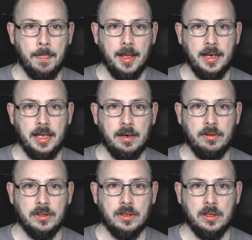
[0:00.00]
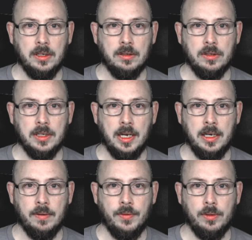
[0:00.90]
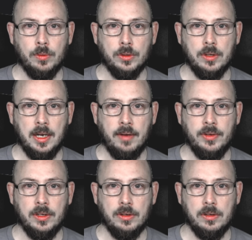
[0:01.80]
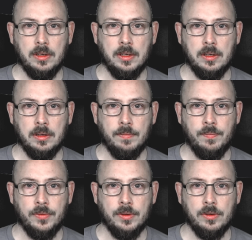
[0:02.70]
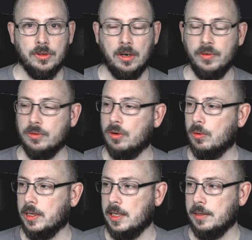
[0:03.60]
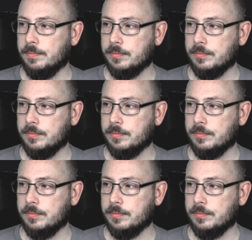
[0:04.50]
And here it's starting to say it wants to have the service role key.